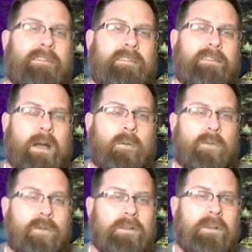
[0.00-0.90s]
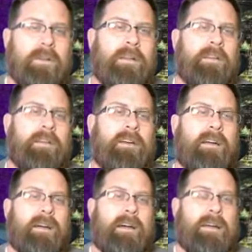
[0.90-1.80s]
Council,
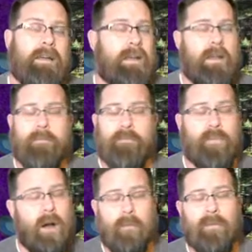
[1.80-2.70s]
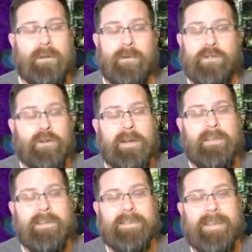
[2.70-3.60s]
and I'm probably
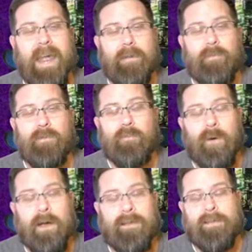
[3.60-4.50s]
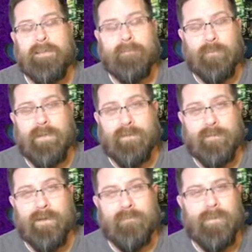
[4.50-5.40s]
butchering these names, but please
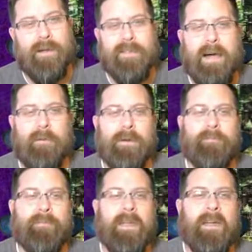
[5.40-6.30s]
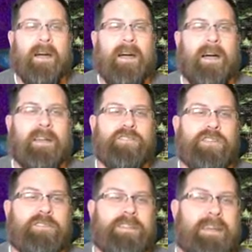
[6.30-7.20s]
forgive me on that one.
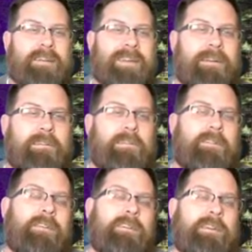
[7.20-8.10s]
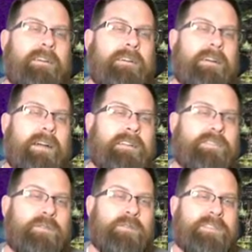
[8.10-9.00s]
Chirtangir
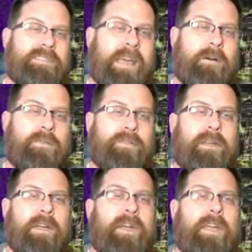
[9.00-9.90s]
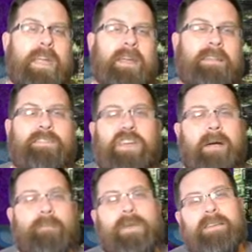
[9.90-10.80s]
to the south, and the
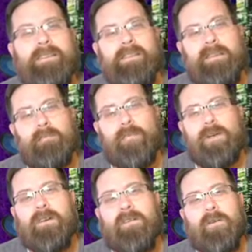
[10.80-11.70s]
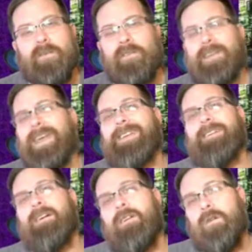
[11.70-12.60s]
Japanese imperial state
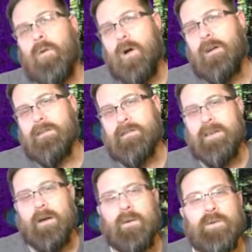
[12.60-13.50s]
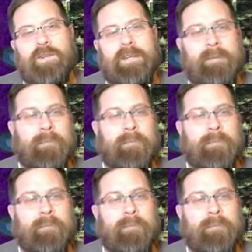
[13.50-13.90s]
across the ocean.